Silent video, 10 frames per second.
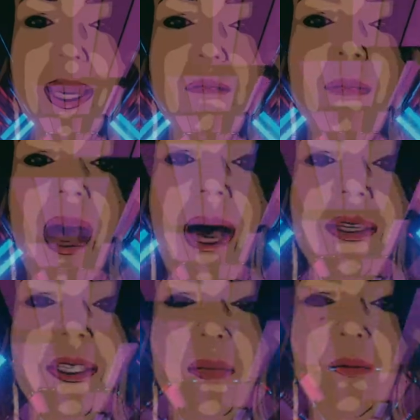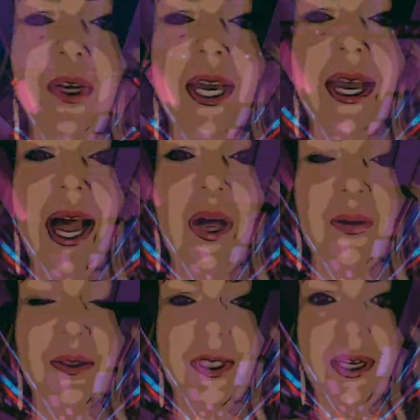Imagine them ringing
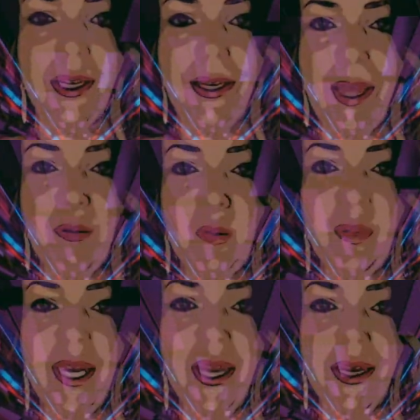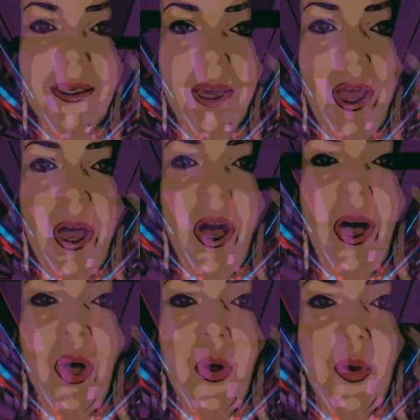out and repeating
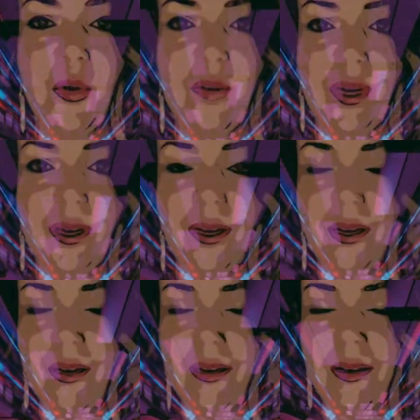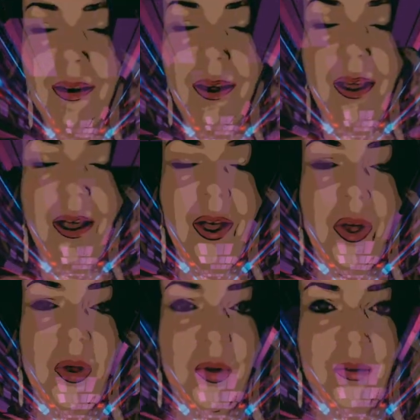over,
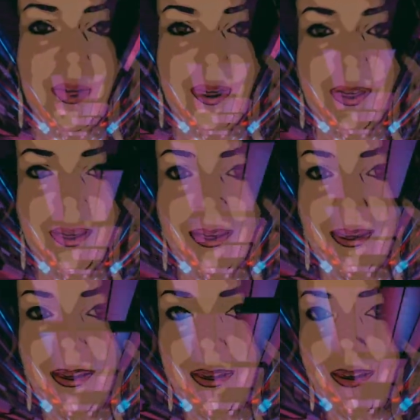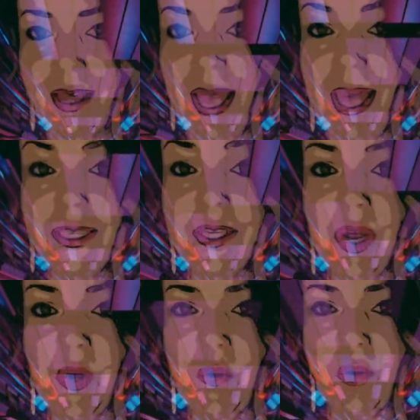over, and over.